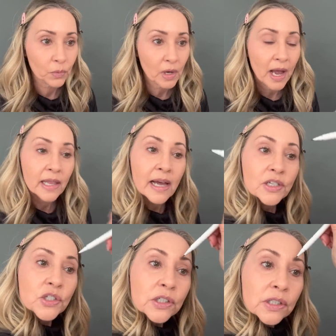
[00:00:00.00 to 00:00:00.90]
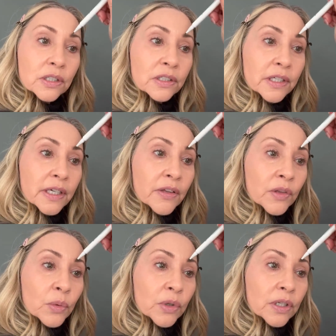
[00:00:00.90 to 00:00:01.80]
eyelash curler in
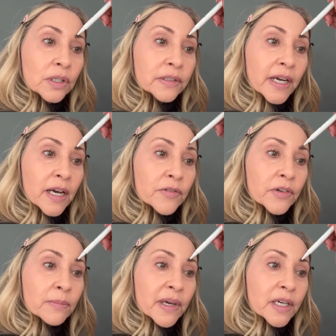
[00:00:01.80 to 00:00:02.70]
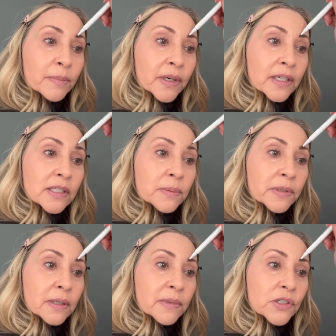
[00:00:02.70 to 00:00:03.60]
the world. Every makeup artist
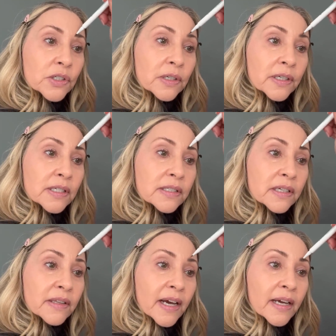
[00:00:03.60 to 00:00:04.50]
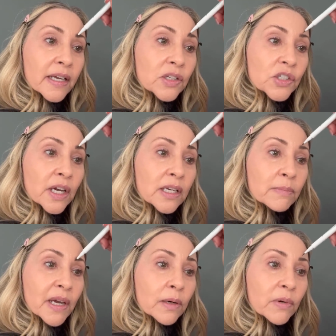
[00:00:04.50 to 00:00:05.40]
pretty much agrees on that. And Jenny
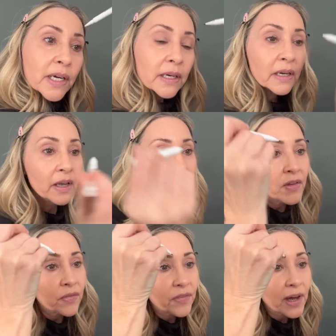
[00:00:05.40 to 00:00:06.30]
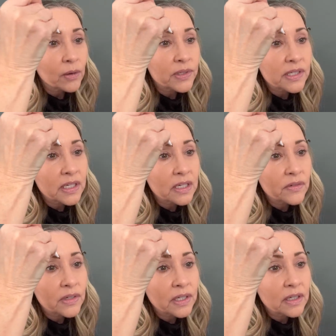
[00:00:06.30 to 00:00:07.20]
made one that was
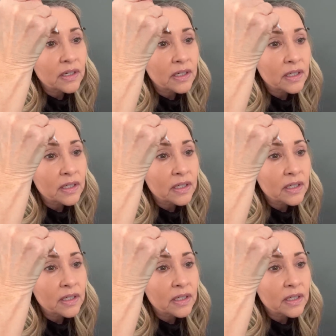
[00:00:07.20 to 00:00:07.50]
even